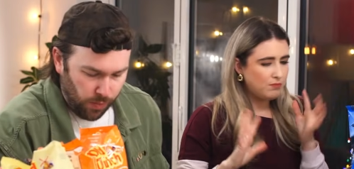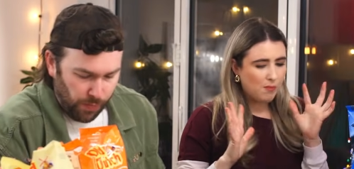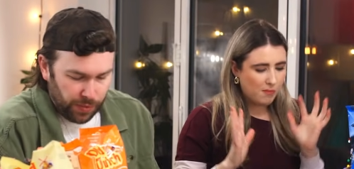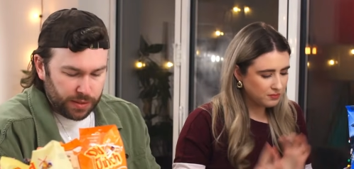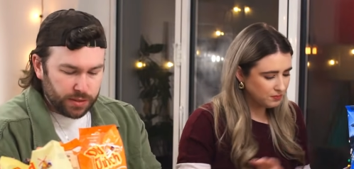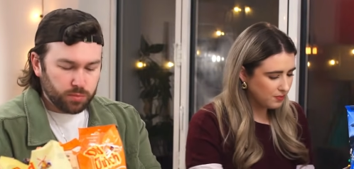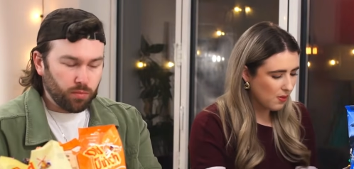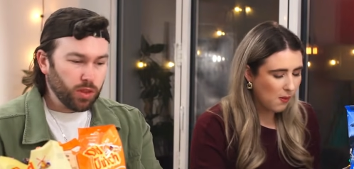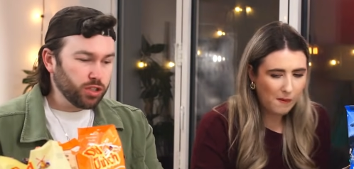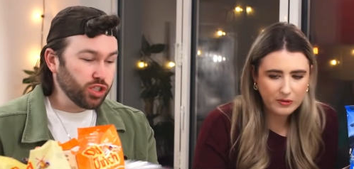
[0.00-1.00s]
Speaker 1: Mm.
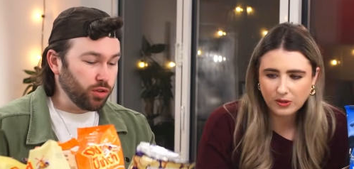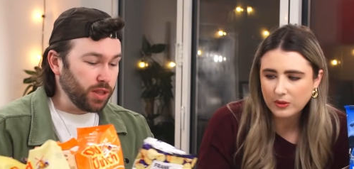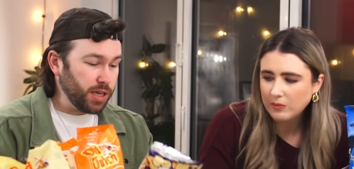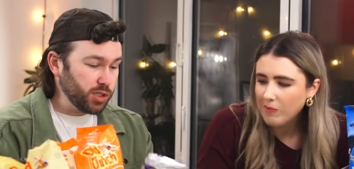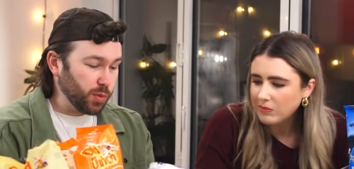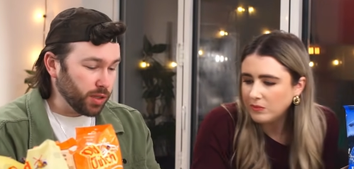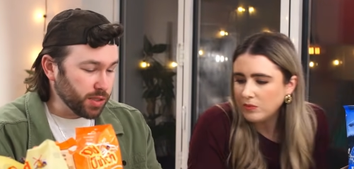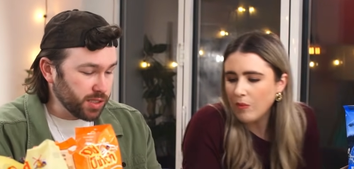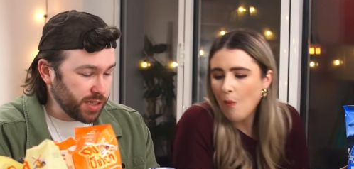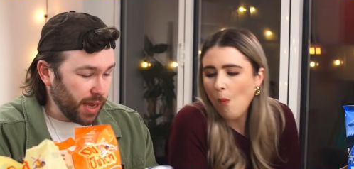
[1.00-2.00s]
So these
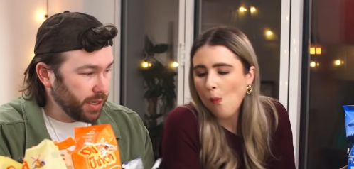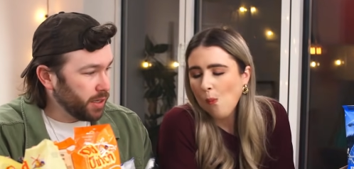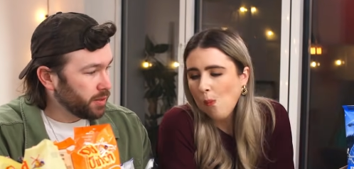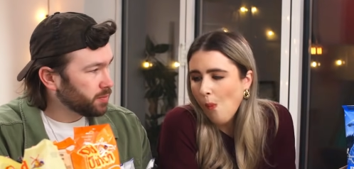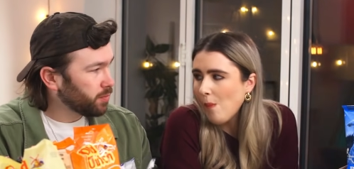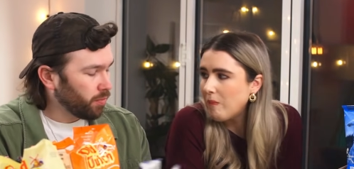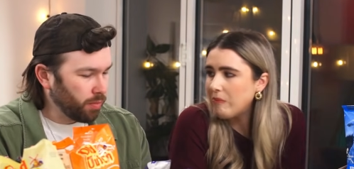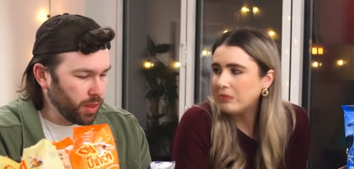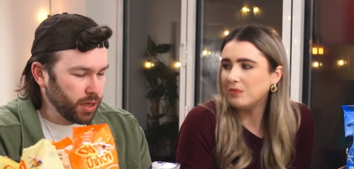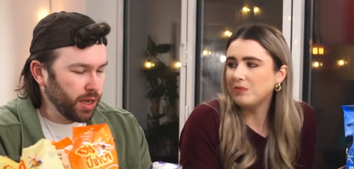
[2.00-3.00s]
ones say,
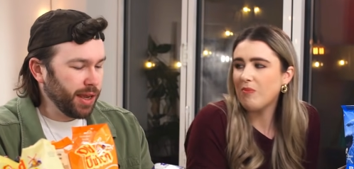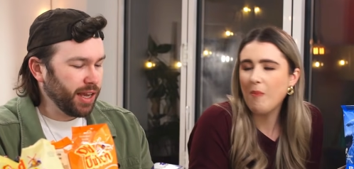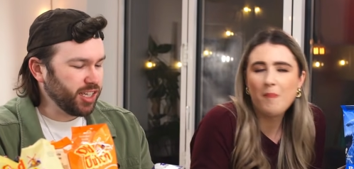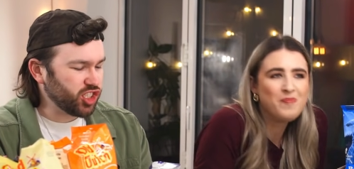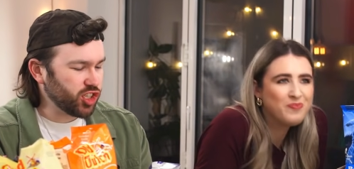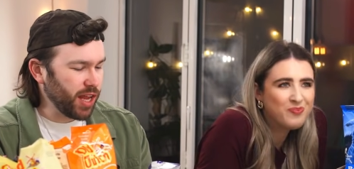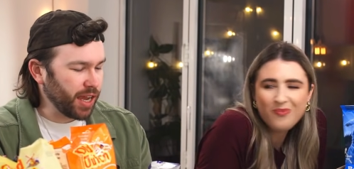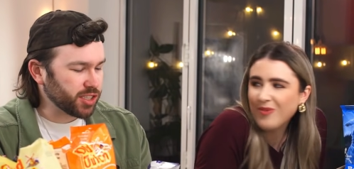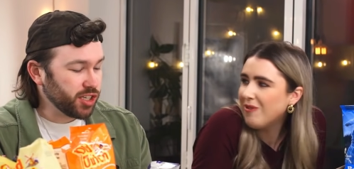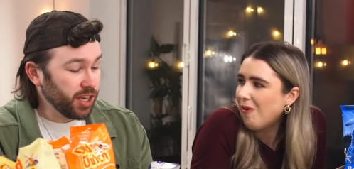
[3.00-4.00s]
he
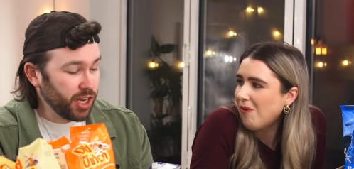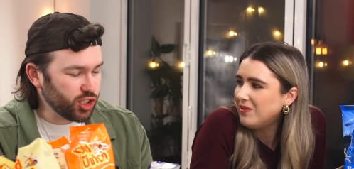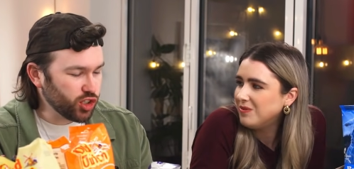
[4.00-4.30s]
snacks, he